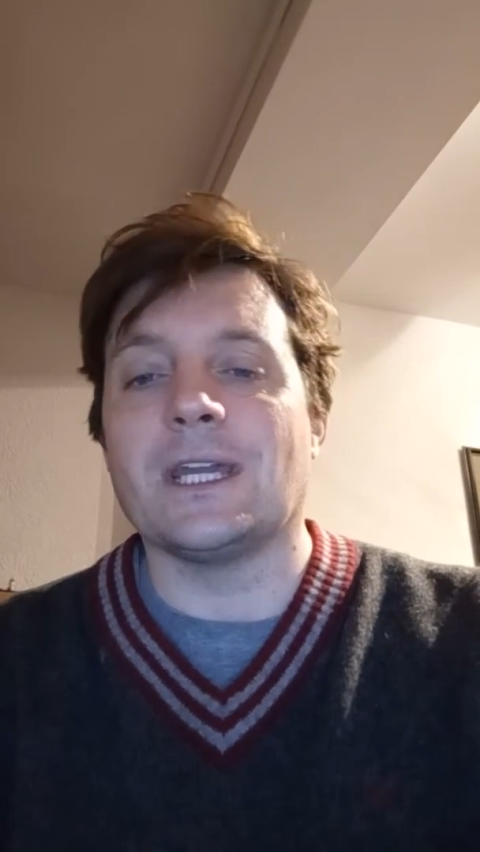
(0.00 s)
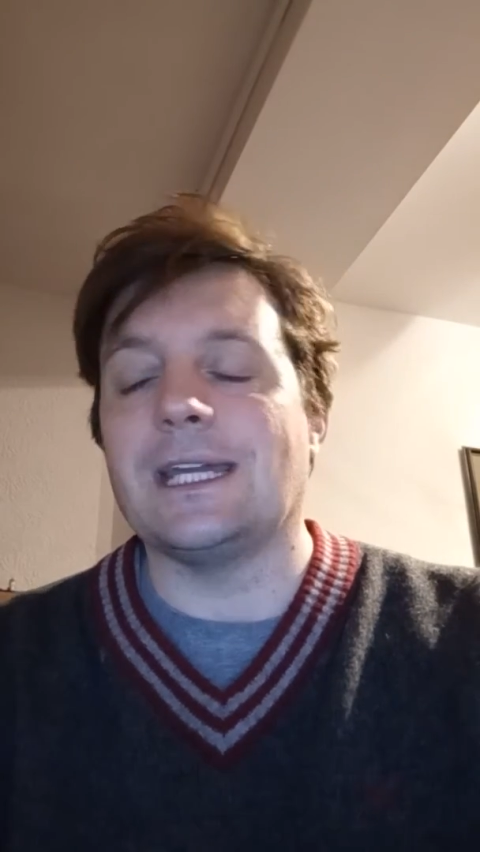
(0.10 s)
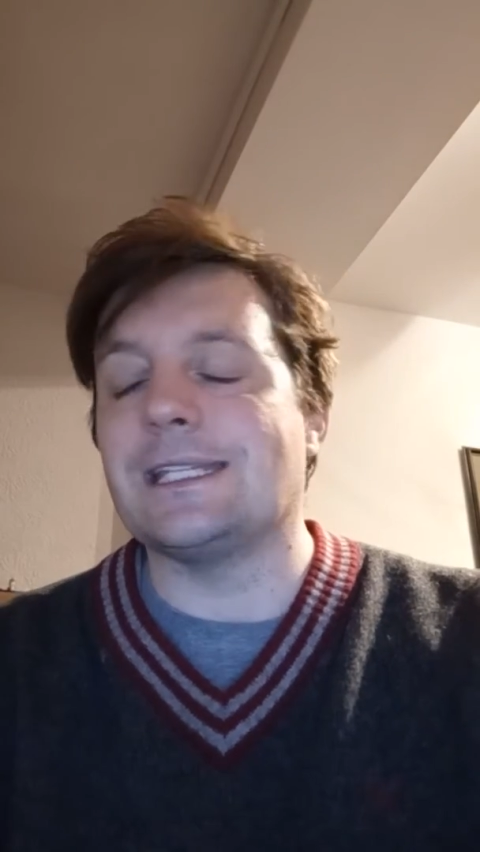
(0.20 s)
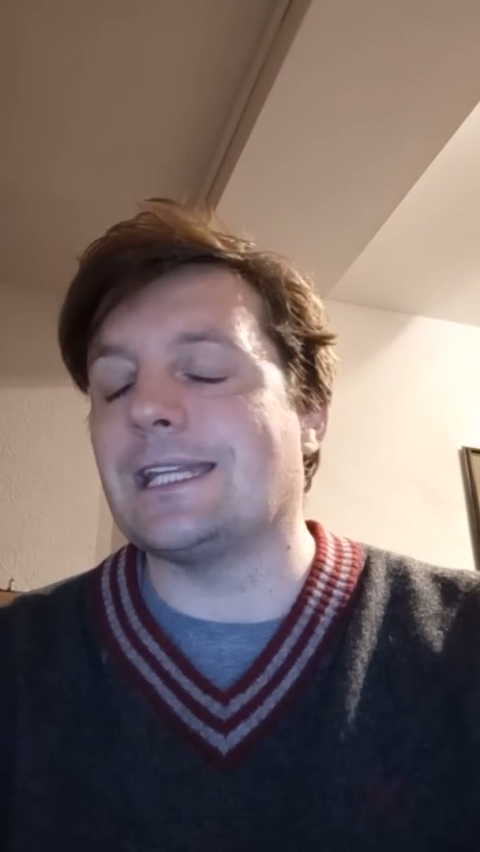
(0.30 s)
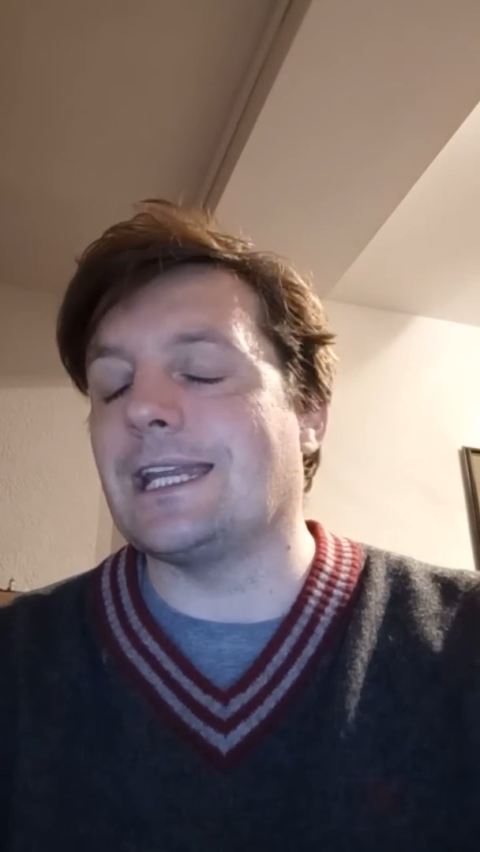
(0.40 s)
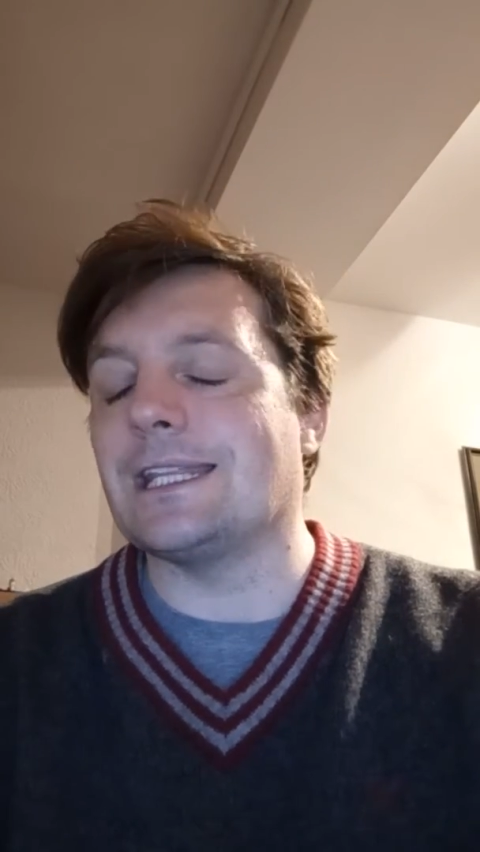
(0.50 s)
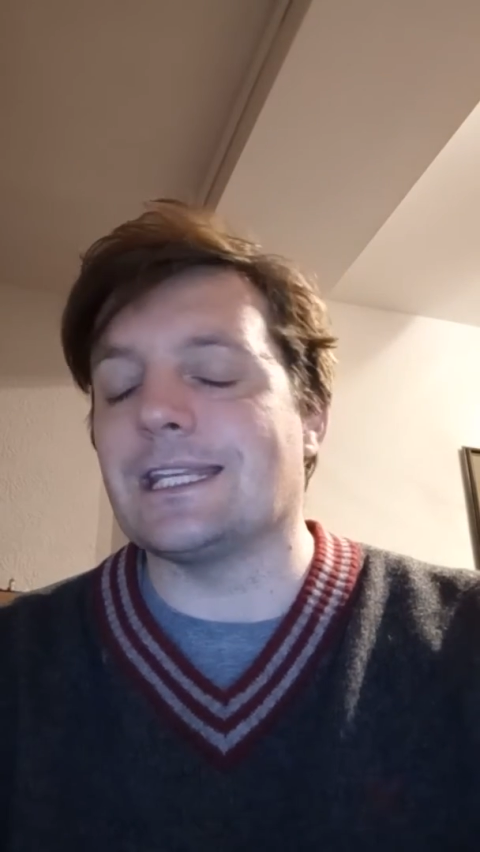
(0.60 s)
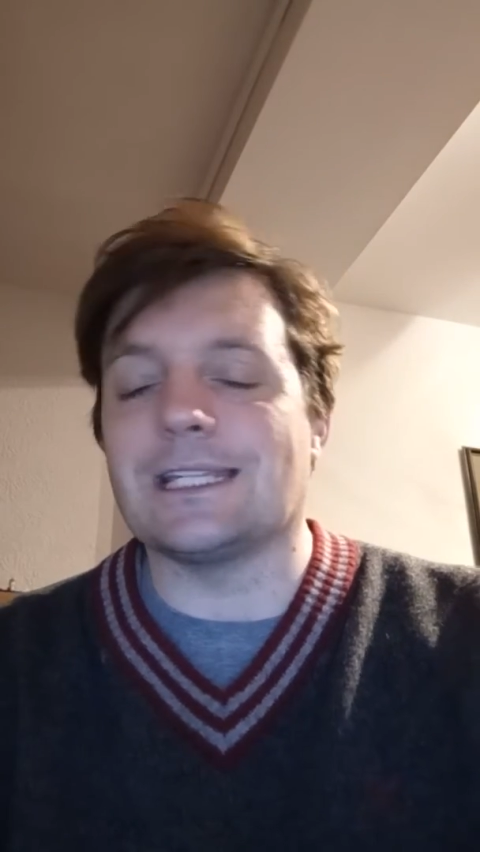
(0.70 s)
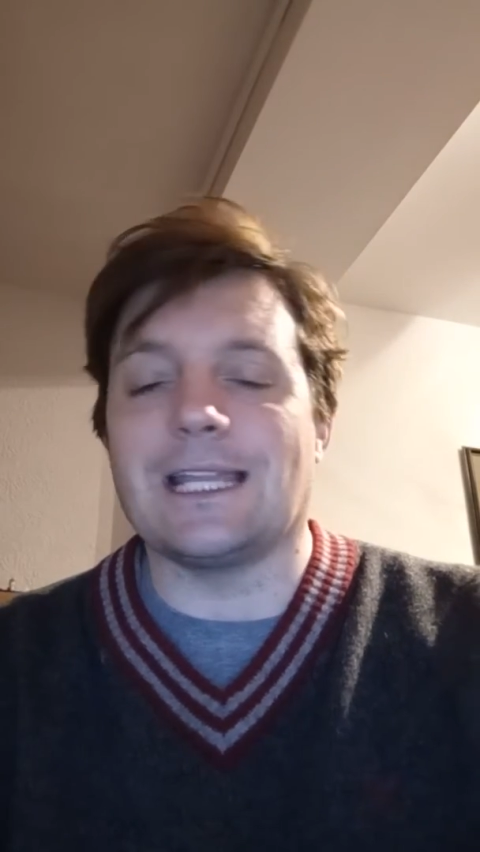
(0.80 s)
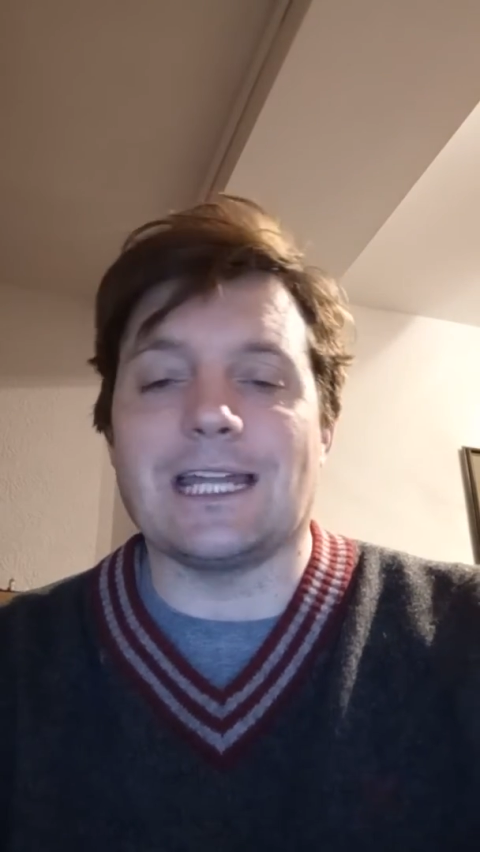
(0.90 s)
Incidentally,
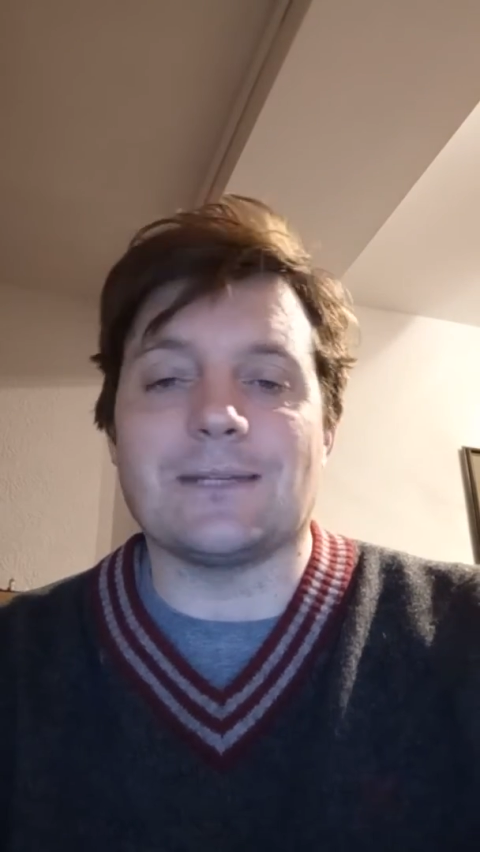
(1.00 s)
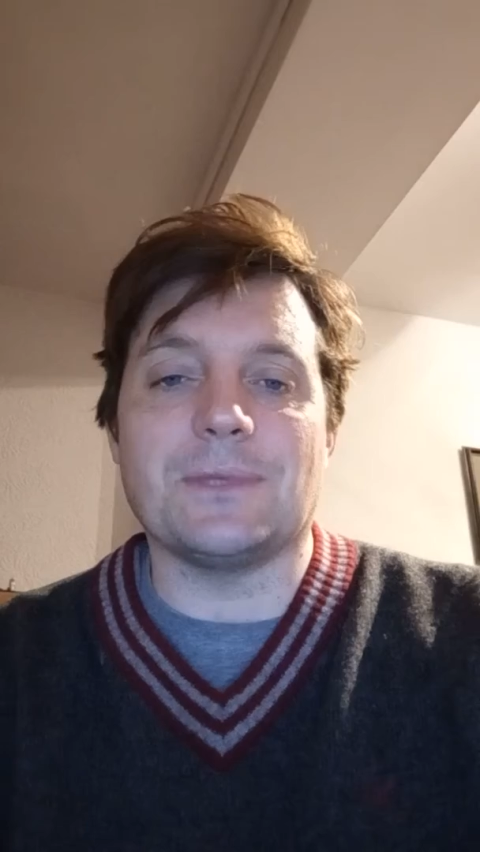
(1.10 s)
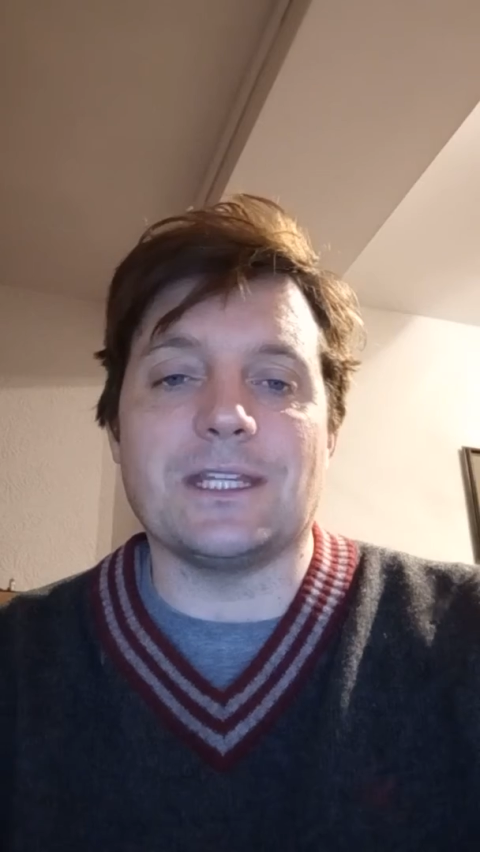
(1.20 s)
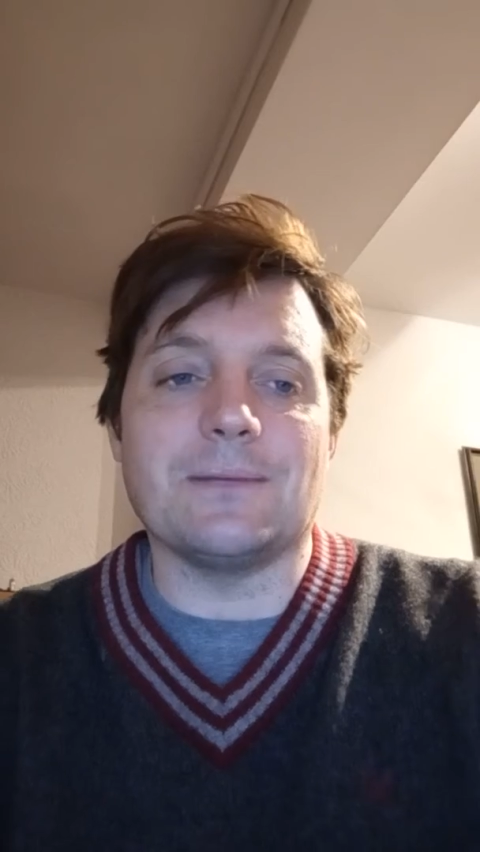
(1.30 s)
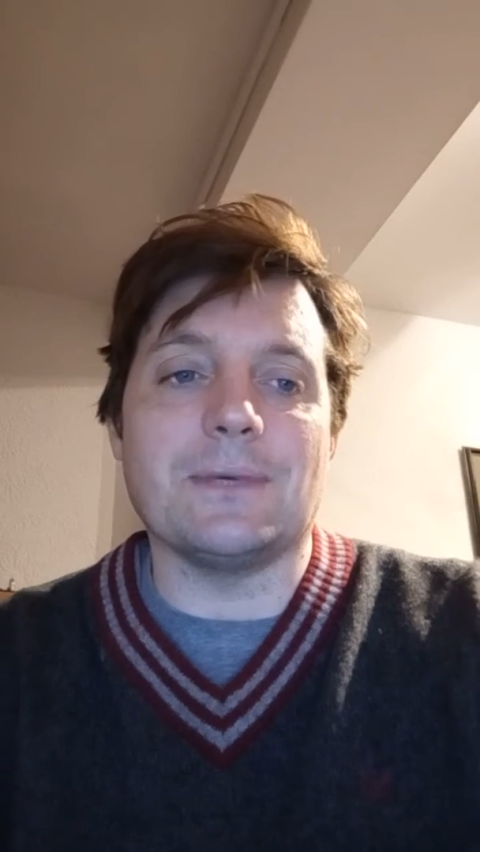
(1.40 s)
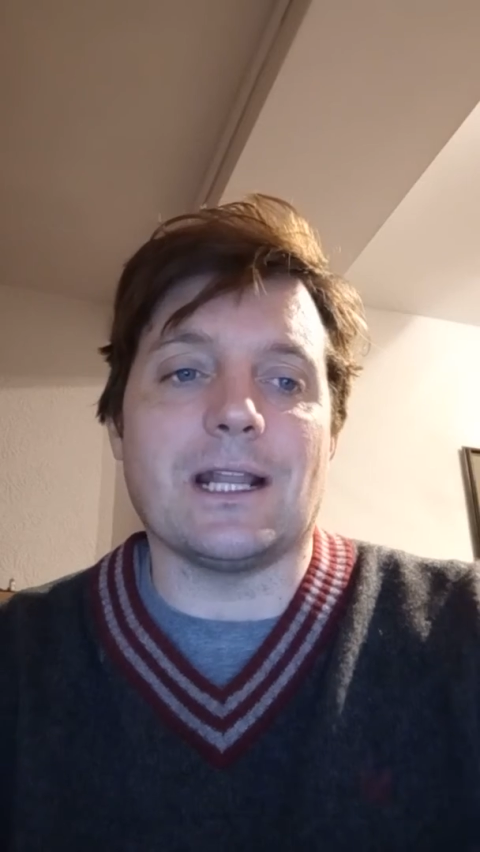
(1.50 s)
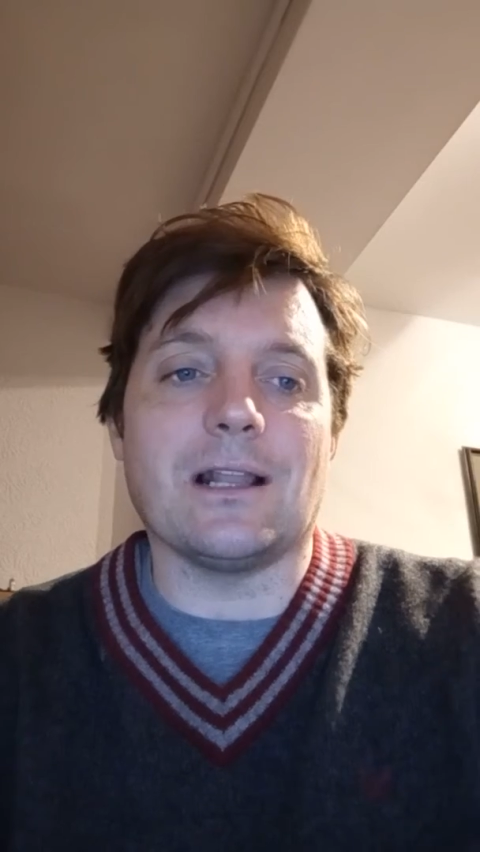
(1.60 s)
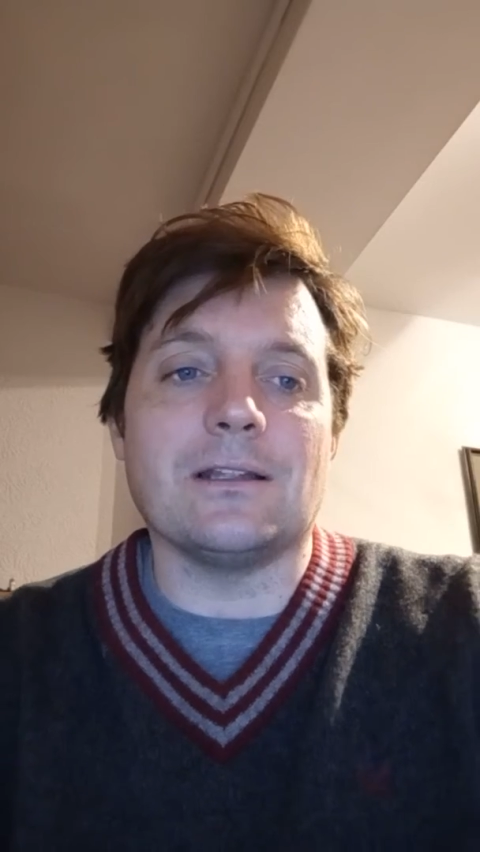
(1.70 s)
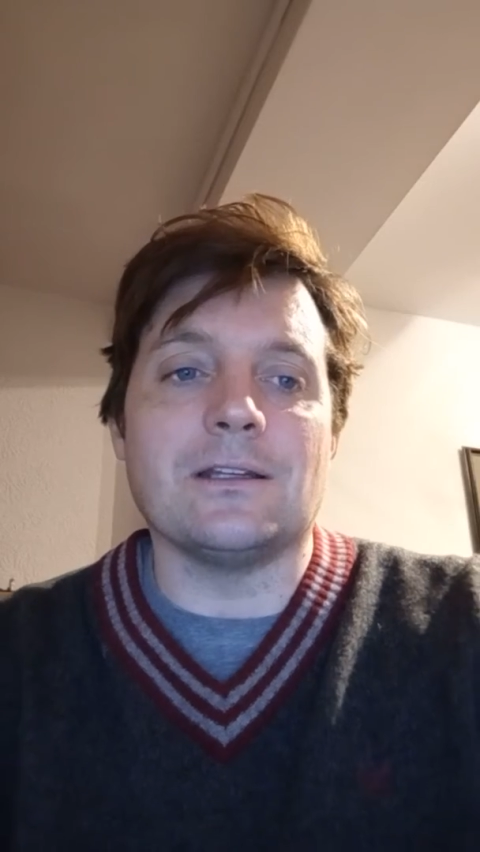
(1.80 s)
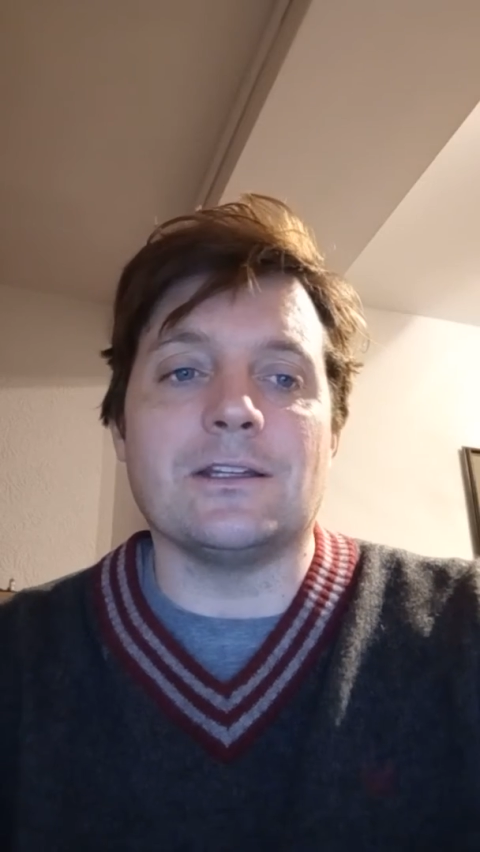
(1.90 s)
there's the Latin bit in the middle,